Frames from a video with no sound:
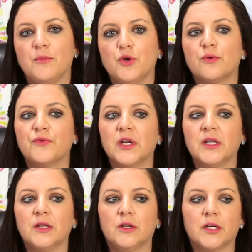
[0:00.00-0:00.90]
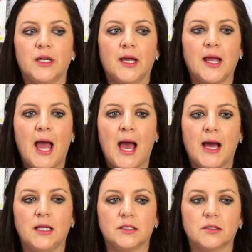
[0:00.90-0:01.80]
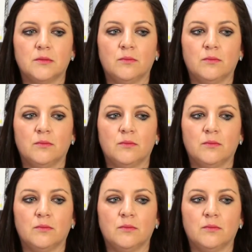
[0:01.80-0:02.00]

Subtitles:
you're really looking at